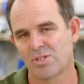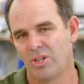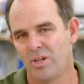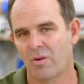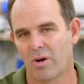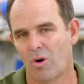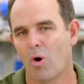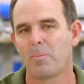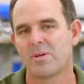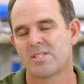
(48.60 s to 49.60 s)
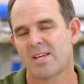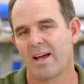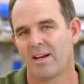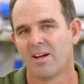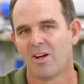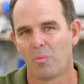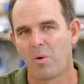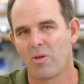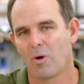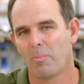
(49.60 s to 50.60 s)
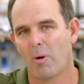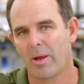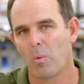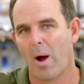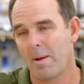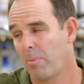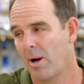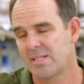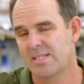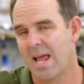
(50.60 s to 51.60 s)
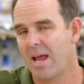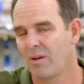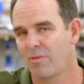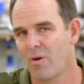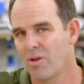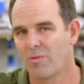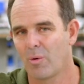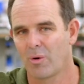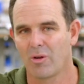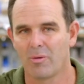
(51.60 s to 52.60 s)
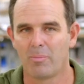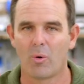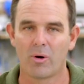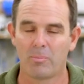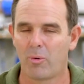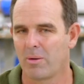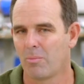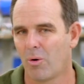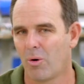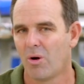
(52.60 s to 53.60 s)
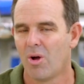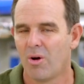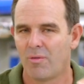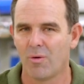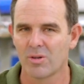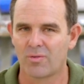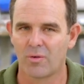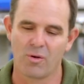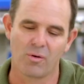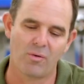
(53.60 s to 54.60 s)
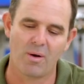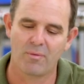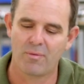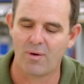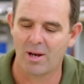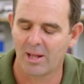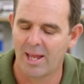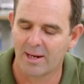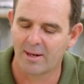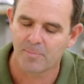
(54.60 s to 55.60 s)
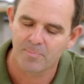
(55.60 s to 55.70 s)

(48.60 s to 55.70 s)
that you've got to compensate with your body weight by standing further forward on the board and putting more force through your front leg.